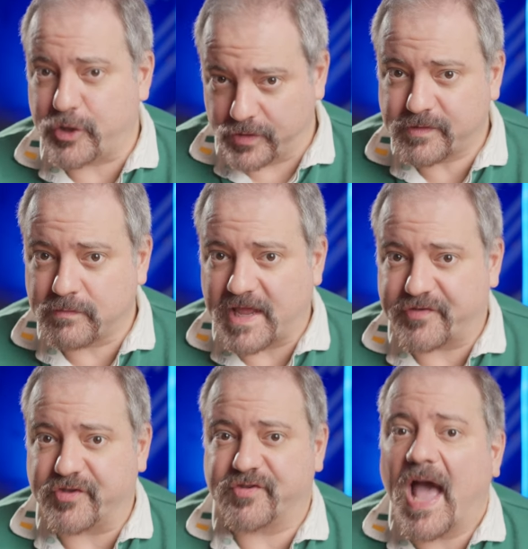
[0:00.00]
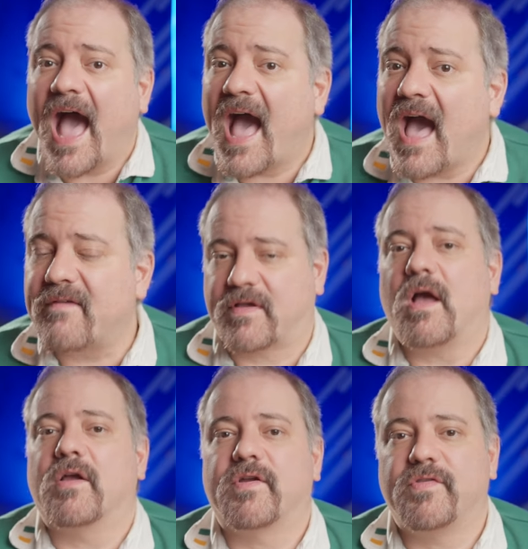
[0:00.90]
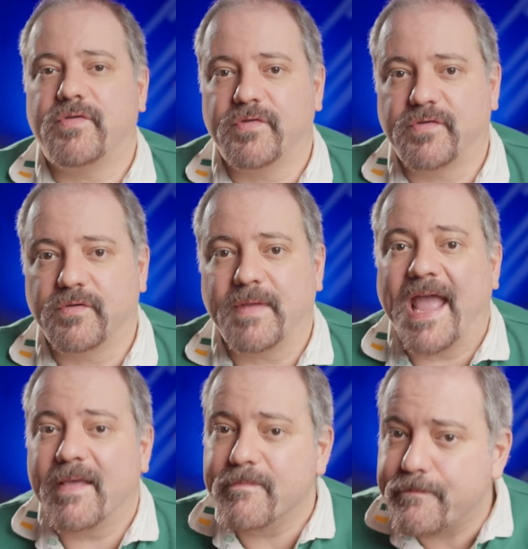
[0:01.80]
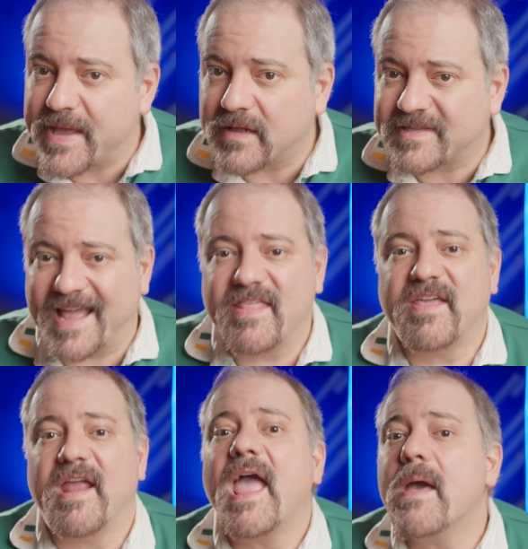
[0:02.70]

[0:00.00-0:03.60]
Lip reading: YouTube legends have conquered YouTube and built their